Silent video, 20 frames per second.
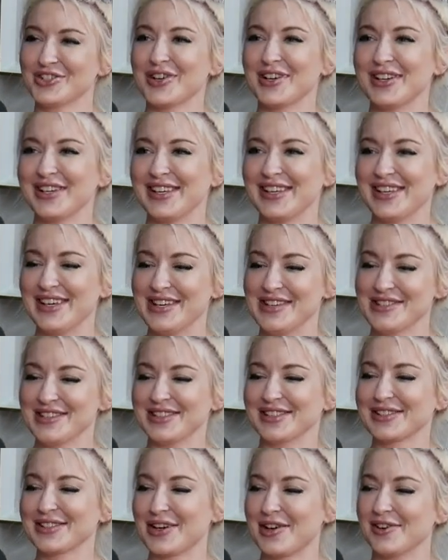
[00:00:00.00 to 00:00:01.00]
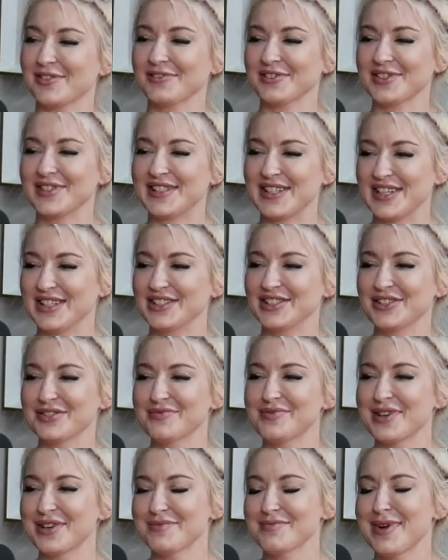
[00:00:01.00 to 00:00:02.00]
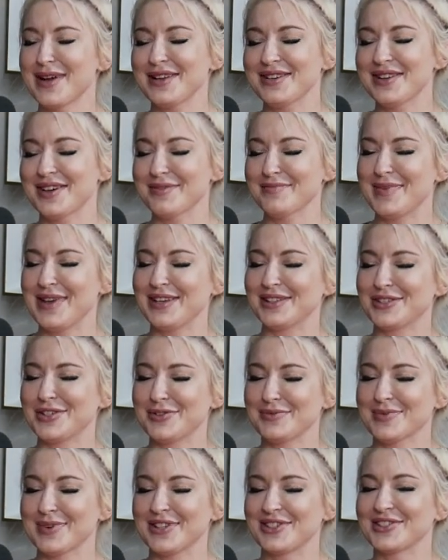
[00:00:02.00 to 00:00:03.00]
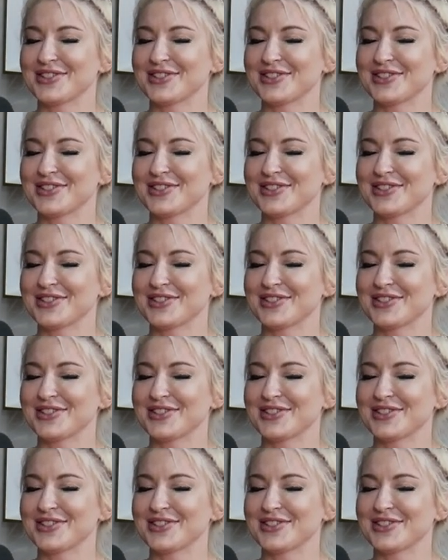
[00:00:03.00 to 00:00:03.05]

try to get in this conversation, but it might not make too much